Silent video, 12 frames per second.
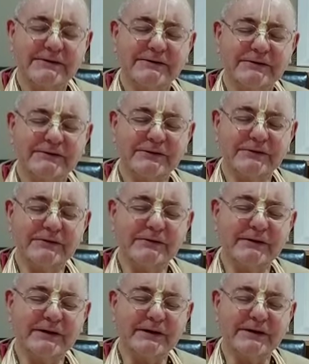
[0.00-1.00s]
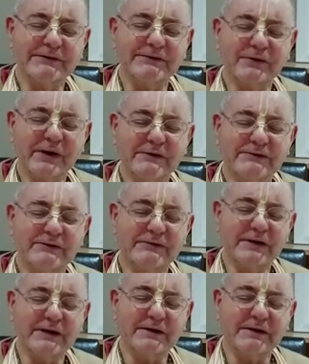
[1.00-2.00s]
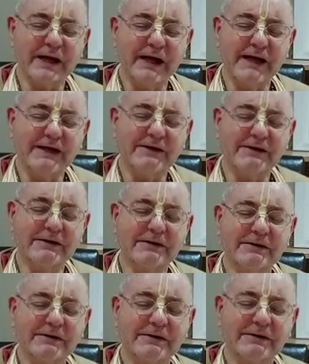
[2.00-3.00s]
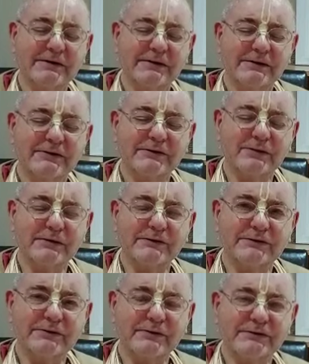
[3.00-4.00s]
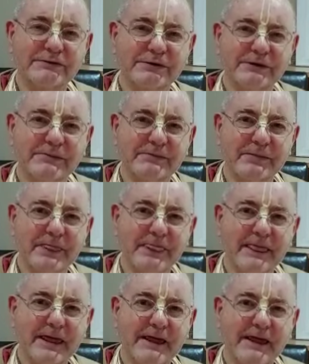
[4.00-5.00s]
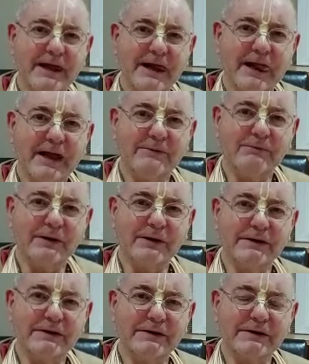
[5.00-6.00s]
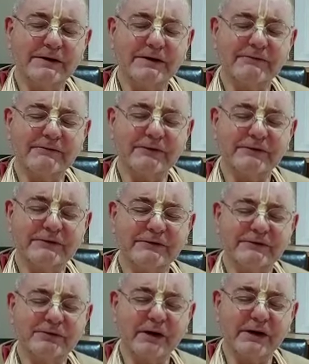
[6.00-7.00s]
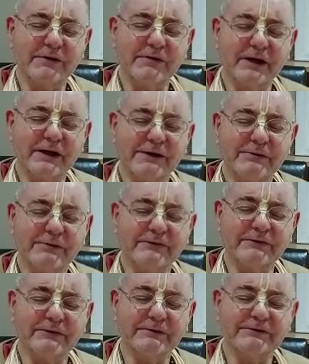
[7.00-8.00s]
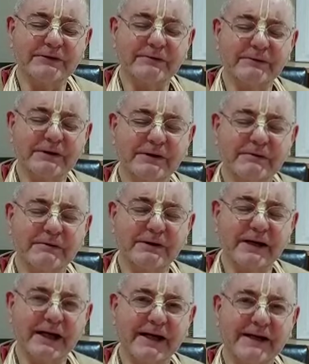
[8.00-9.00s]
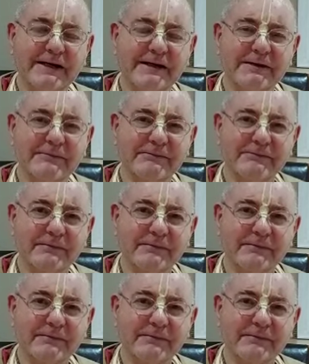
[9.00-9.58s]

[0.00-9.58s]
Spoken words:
So it is transcendental anger towards Krishna. And when, for instance, Radharani would feel some little anger,